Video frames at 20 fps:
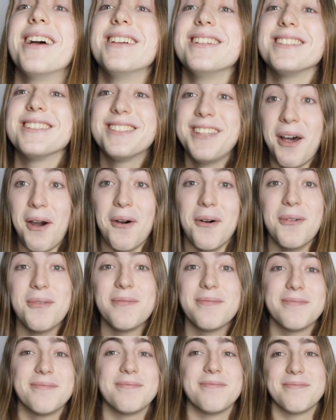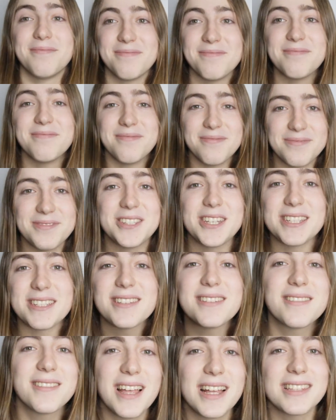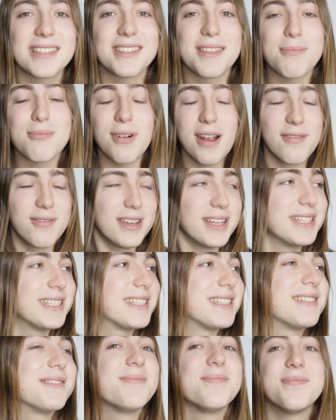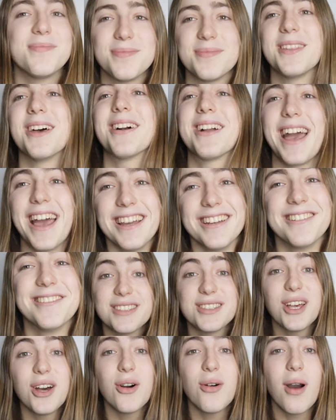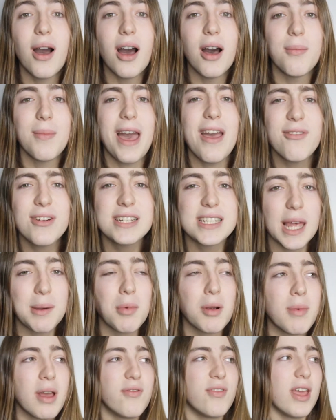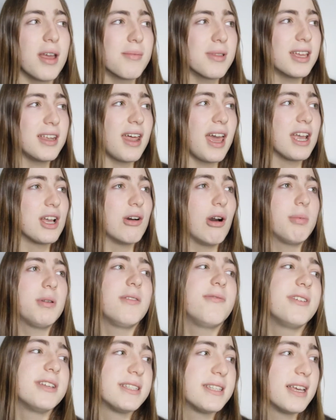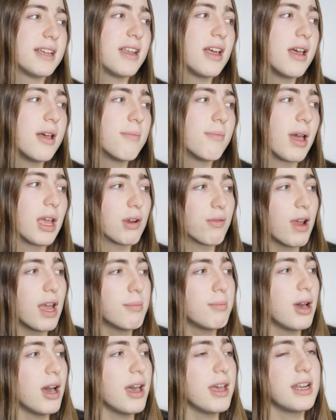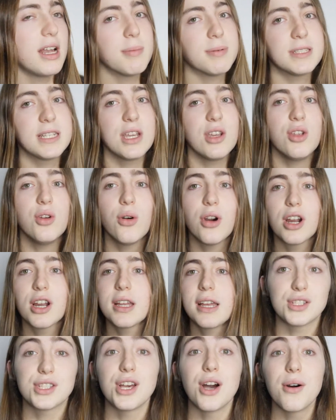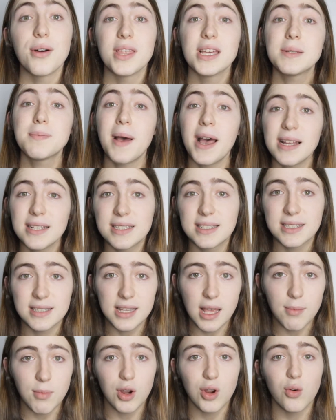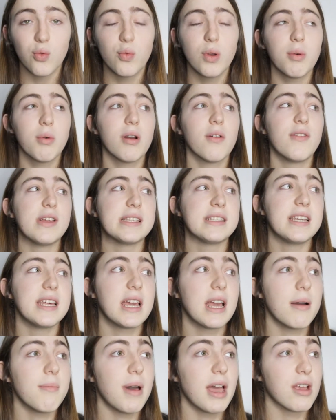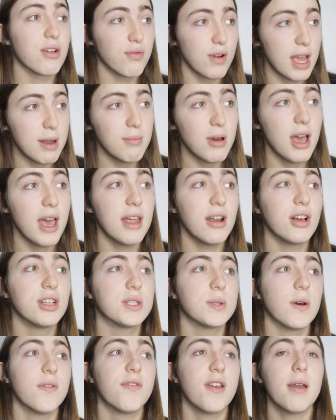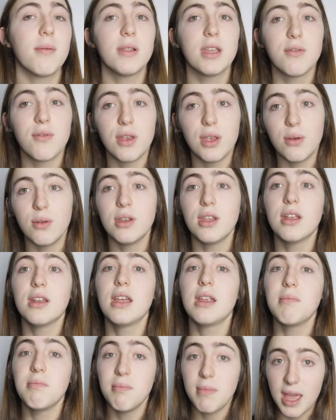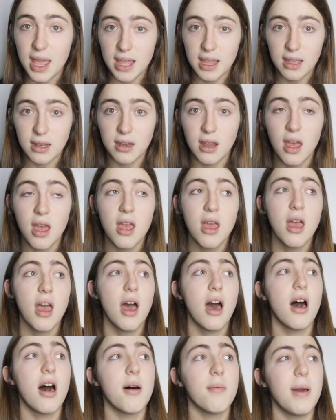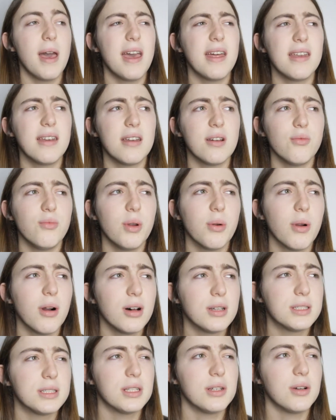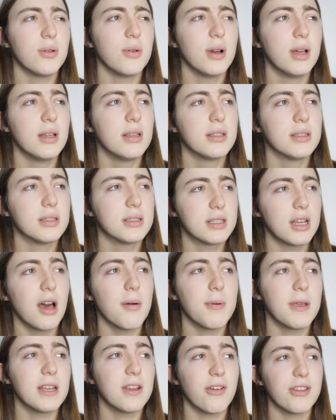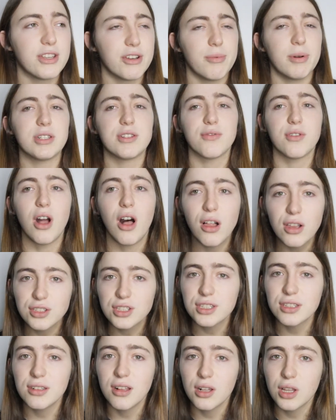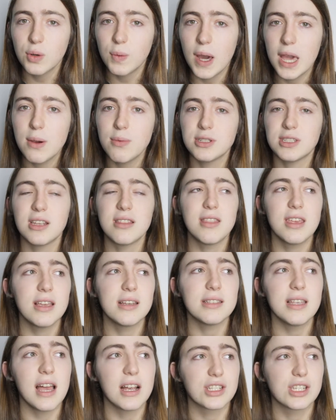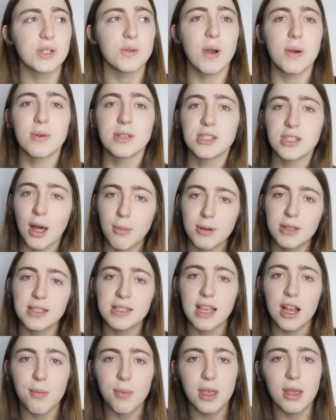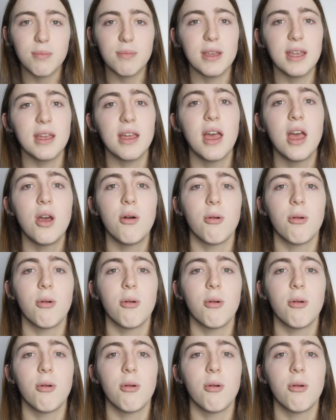So just that's the preface. Okay, so every summer my family and I go up to visit my grandma in upstate New York. So this past summer we were visiting my grandma and also a family reunion in Maine, and we were also stopping to visit a bunch of colleges along the way, which I think is actually why we stopped at this Airbnb.